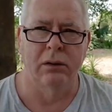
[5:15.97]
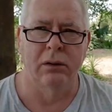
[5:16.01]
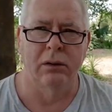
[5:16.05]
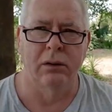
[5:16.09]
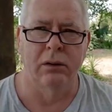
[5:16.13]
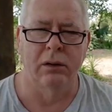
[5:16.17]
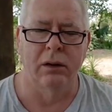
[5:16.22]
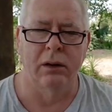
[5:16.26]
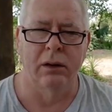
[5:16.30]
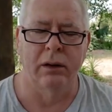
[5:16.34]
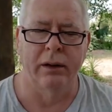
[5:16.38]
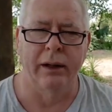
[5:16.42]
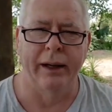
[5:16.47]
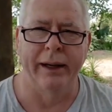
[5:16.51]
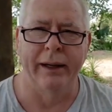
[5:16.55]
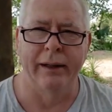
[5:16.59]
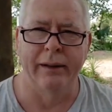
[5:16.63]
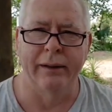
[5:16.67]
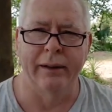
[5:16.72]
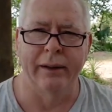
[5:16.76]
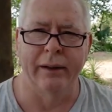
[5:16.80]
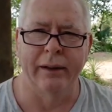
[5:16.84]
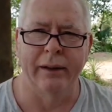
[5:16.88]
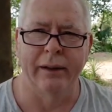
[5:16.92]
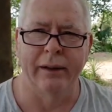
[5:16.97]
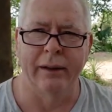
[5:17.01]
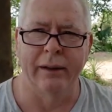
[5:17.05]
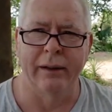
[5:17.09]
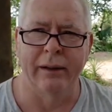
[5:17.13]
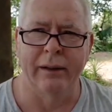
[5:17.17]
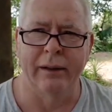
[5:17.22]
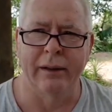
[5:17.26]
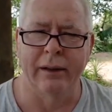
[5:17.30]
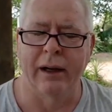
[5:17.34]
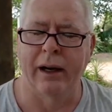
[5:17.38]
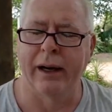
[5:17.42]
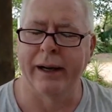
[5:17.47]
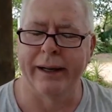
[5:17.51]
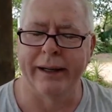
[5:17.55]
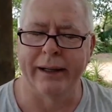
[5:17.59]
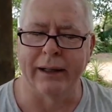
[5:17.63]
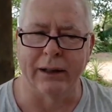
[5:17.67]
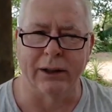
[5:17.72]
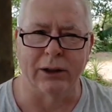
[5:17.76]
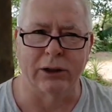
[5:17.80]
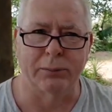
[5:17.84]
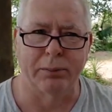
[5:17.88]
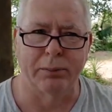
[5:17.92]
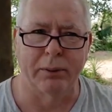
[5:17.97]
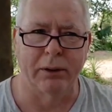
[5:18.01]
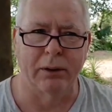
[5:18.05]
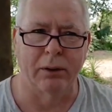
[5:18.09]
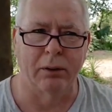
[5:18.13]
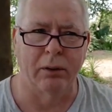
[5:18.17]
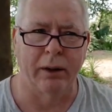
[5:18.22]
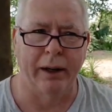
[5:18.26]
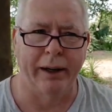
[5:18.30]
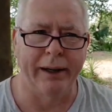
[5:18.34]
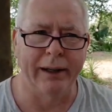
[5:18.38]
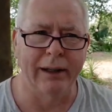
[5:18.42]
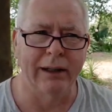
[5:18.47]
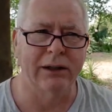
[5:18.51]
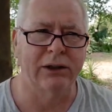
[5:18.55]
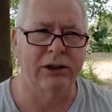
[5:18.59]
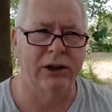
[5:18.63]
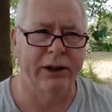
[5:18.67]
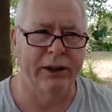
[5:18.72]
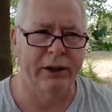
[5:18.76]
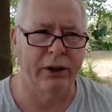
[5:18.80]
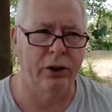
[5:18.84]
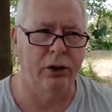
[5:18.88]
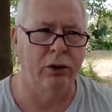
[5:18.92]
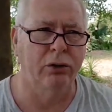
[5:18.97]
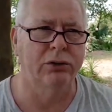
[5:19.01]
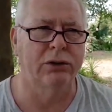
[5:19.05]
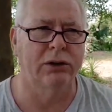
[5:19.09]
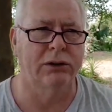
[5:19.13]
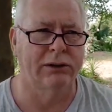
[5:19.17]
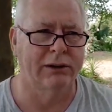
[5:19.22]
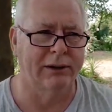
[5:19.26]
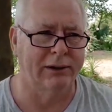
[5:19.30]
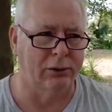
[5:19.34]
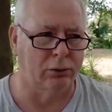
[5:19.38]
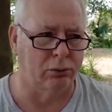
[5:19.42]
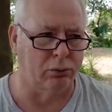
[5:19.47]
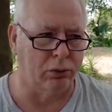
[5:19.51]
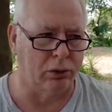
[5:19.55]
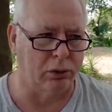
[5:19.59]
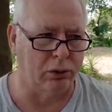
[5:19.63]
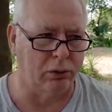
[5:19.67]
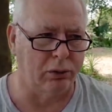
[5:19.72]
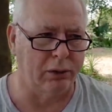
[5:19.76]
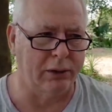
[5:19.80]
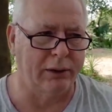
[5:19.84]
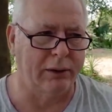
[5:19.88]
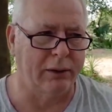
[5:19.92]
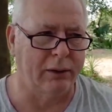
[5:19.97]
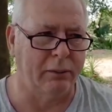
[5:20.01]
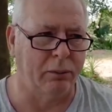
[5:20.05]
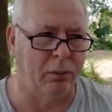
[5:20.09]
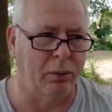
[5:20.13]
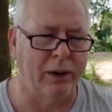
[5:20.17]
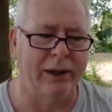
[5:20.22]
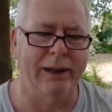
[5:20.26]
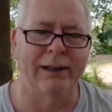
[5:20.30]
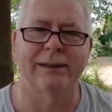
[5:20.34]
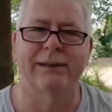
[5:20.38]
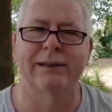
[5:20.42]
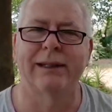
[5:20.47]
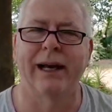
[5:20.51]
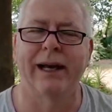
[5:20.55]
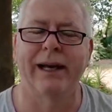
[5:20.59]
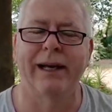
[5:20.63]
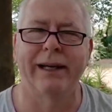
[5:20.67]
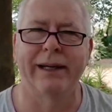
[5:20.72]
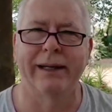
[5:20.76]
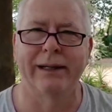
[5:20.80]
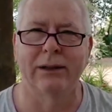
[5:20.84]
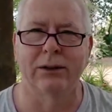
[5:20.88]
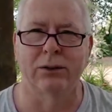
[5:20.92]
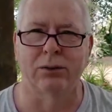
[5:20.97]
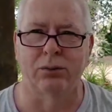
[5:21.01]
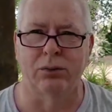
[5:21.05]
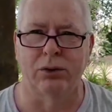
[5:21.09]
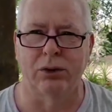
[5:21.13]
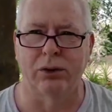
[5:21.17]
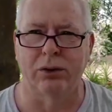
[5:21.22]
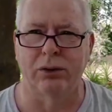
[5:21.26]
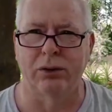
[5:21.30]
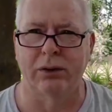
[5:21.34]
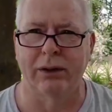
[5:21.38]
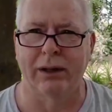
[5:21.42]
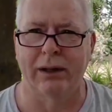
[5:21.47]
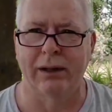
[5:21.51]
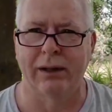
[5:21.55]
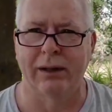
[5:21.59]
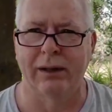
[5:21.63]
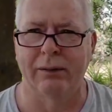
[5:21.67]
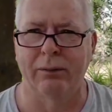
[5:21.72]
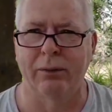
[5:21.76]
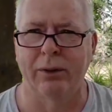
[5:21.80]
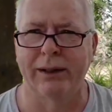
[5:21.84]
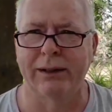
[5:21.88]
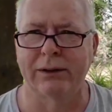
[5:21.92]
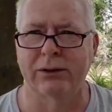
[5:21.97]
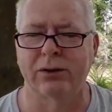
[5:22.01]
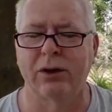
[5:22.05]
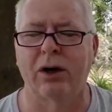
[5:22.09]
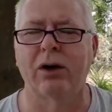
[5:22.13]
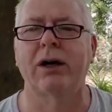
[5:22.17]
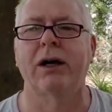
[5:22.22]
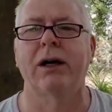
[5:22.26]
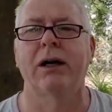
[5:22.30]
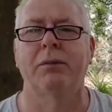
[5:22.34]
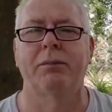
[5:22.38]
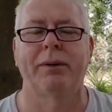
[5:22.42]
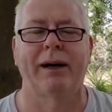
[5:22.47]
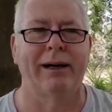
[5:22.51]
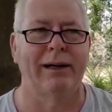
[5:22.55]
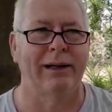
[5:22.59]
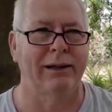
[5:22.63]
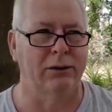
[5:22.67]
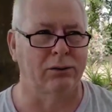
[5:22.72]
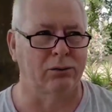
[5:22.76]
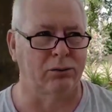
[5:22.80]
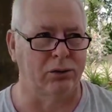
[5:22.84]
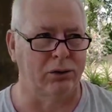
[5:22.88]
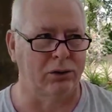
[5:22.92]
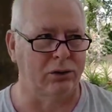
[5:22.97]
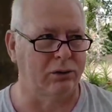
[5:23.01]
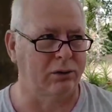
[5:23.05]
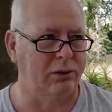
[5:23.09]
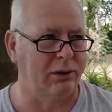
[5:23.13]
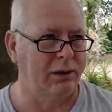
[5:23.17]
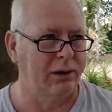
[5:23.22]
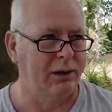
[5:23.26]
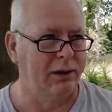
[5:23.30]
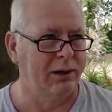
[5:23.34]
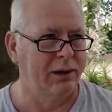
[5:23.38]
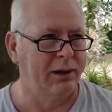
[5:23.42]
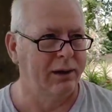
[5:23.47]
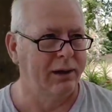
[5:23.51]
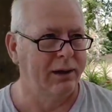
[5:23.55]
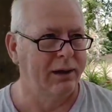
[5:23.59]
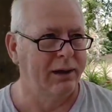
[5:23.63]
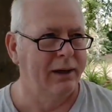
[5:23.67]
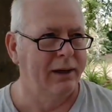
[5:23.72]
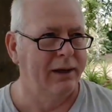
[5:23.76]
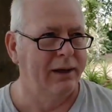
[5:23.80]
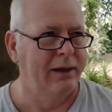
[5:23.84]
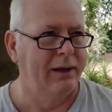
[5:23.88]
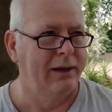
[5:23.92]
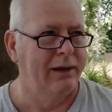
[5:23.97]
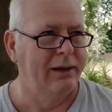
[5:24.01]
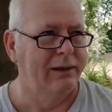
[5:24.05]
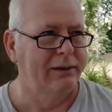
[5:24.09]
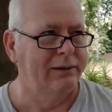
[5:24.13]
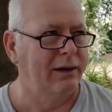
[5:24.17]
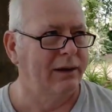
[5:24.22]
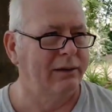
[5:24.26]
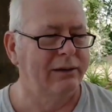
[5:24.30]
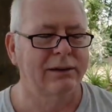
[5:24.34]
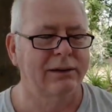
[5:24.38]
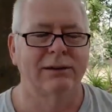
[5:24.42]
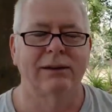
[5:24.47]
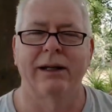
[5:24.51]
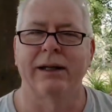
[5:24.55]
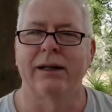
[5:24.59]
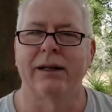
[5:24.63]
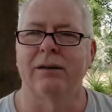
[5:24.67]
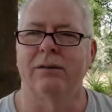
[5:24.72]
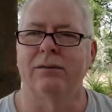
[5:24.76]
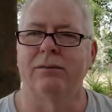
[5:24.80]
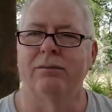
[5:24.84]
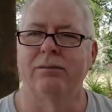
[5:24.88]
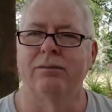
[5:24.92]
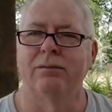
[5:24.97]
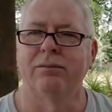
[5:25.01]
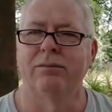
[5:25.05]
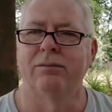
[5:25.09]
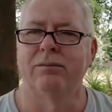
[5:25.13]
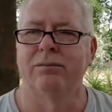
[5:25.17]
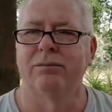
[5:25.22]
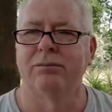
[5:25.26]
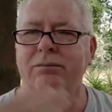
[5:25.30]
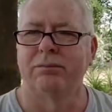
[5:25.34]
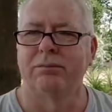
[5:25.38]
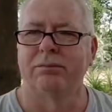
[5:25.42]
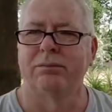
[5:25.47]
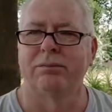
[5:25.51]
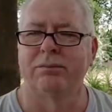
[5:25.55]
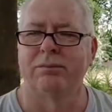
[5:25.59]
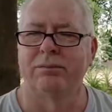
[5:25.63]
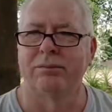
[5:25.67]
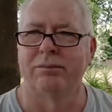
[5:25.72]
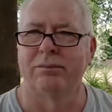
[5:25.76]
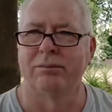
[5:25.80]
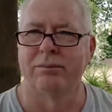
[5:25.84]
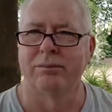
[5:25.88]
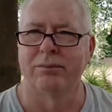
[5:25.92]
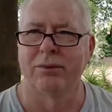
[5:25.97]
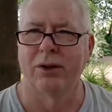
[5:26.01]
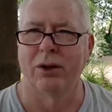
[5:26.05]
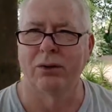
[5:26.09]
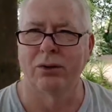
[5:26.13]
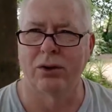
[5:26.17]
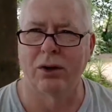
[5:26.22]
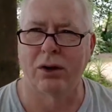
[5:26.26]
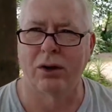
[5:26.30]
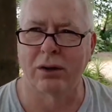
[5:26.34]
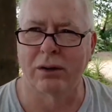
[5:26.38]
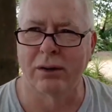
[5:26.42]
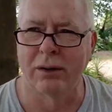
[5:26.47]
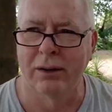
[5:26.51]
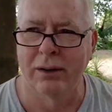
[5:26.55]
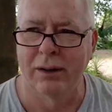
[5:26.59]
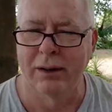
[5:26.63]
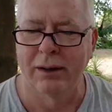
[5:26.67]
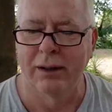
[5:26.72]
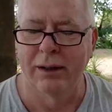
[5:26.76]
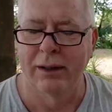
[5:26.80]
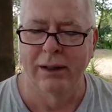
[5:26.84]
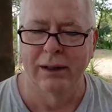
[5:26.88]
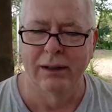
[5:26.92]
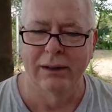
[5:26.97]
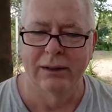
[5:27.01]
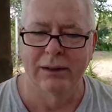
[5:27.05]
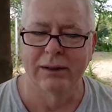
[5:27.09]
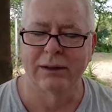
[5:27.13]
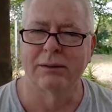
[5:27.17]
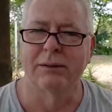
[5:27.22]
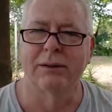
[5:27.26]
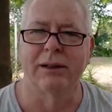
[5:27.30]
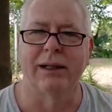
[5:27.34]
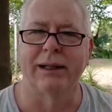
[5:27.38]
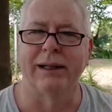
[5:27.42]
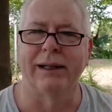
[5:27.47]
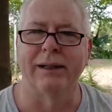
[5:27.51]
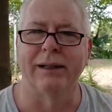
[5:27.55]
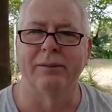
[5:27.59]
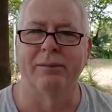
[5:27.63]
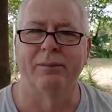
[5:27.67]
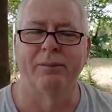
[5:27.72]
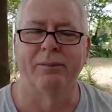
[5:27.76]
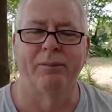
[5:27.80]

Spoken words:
the not English, but the English he uses is rude. What he's saying is rude. What he's talking about is rude. So I just think, don't talk, just delete.